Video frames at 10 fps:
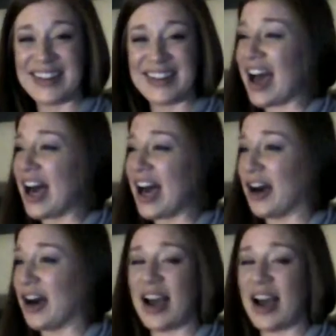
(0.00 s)

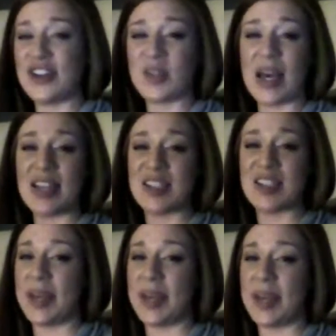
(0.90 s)
I just buy
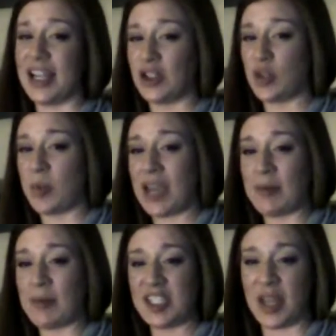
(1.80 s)
spinach, baby
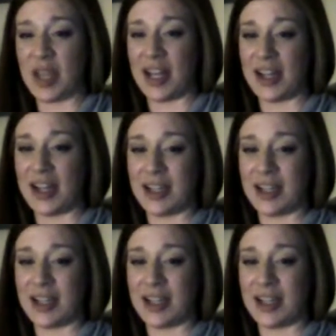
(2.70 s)
spinach.